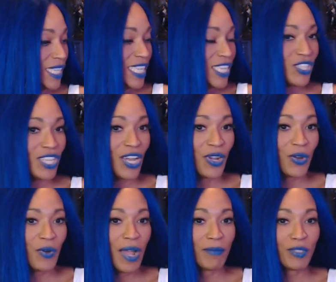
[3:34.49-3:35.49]
So
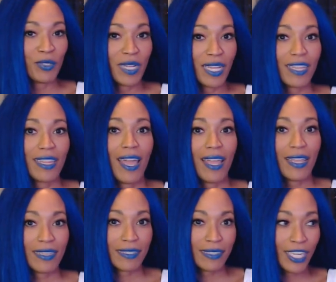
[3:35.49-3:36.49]
I'm doing
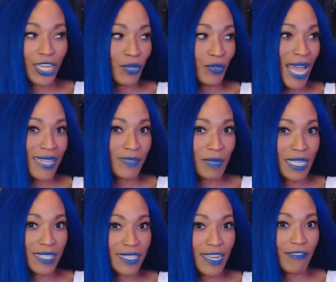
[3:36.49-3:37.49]
last minute
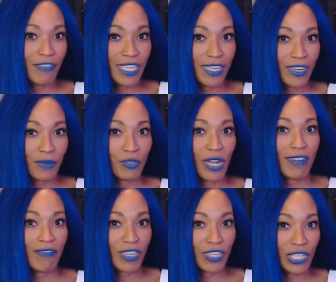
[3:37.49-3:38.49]
stuff here. I'm trying to
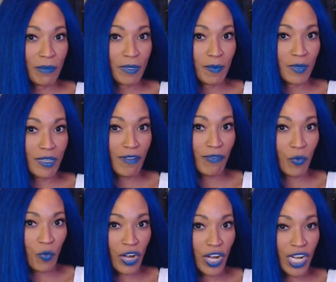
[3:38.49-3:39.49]
finish up some stuff for
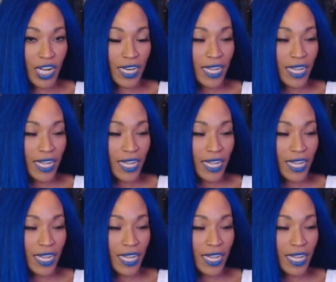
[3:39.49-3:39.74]
work,